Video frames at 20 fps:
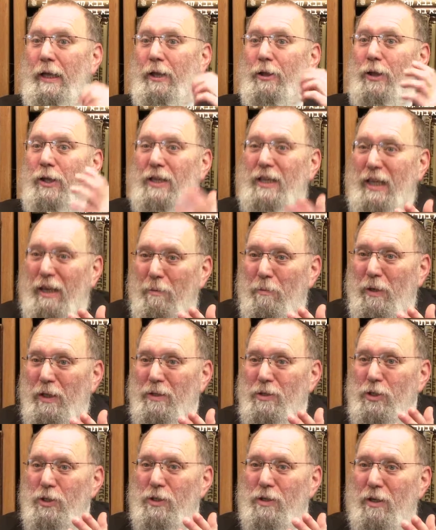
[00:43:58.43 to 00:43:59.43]
The
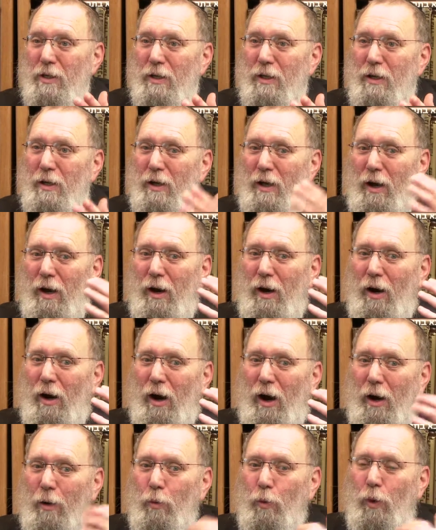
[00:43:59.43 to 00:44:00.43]
demons are